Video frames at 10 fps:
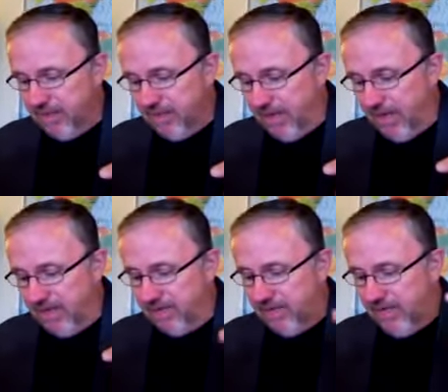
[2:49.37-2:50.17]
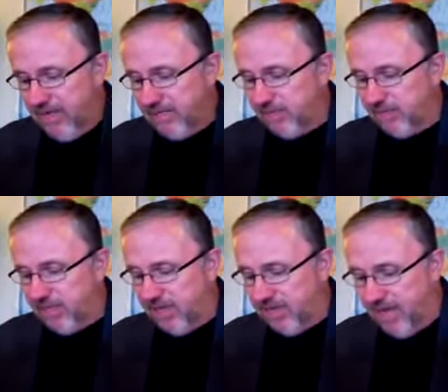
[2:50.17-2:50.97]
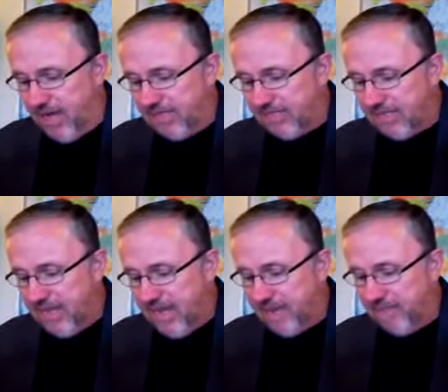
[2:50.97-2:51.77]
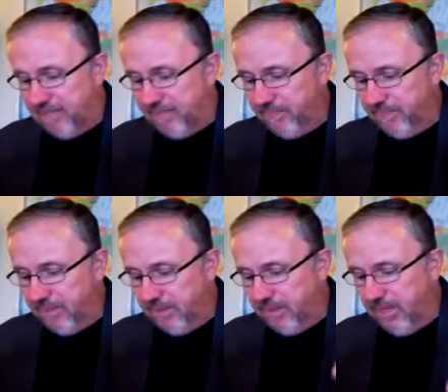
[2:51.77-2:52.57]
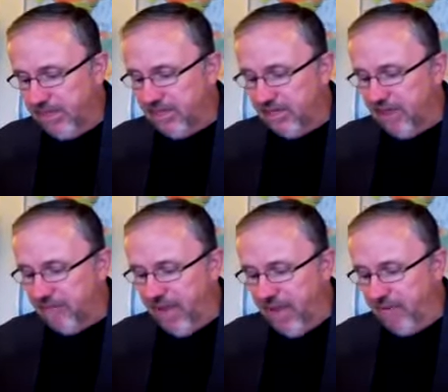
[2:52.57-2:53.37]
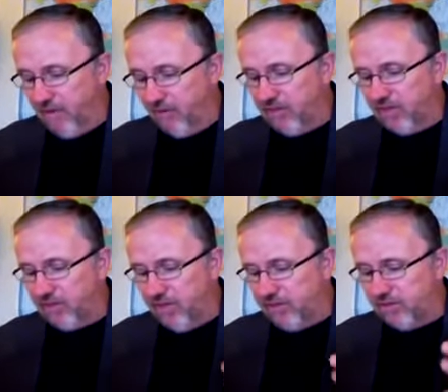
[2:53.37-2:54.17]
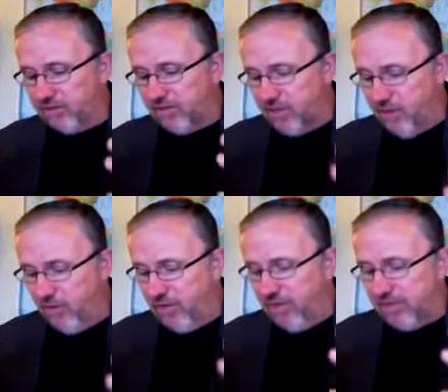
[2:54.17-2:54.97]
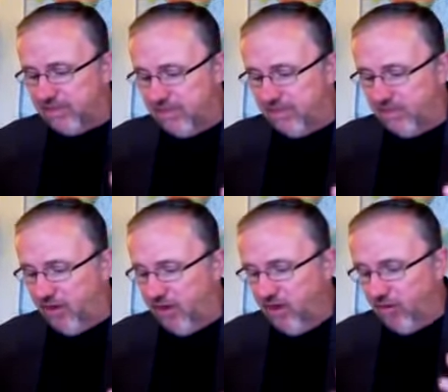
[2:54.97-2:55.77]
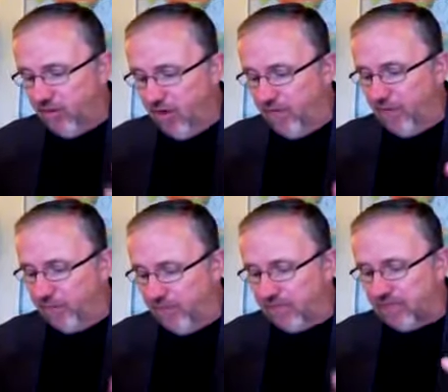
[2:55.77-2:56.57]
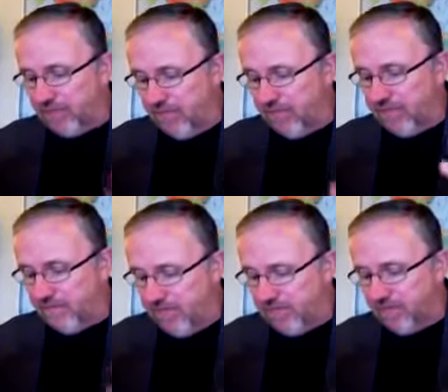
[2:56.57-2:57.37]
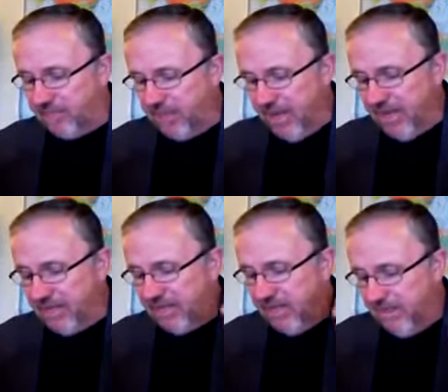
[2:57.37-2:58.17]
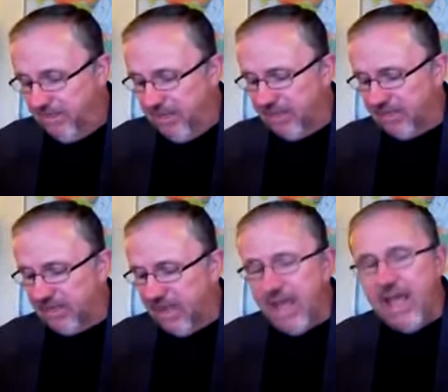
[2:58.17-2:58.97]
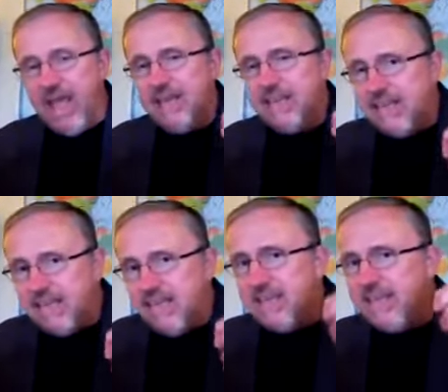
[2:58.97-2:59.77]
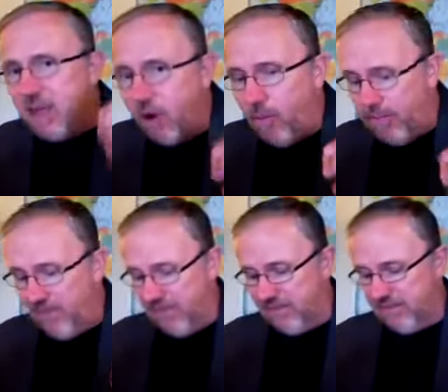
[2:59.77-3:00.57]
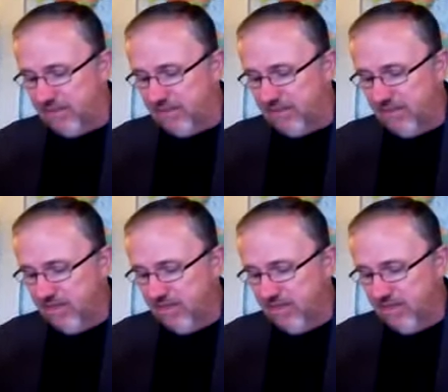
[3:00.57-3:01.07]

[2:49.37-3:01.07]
The land of Egypt shall not escape but he shall have power over the treasures of the gold and the silver, over all the precious things of Egypt, and the Libyans and the Ethiopians